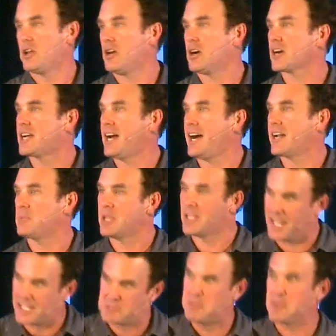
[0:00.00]
in our economy.
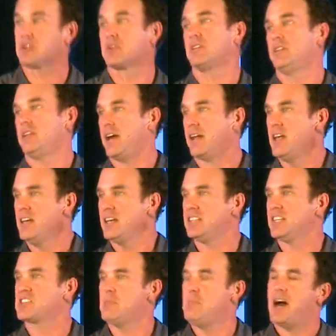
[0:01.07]
God's bigger than that. It
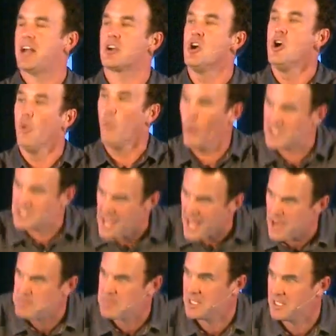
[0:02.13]
doesn't matter what's
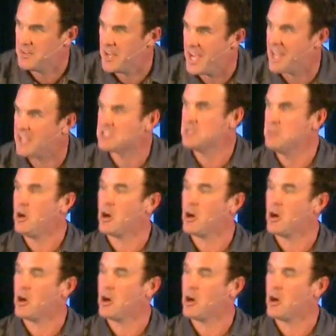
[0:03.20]
happening in the housing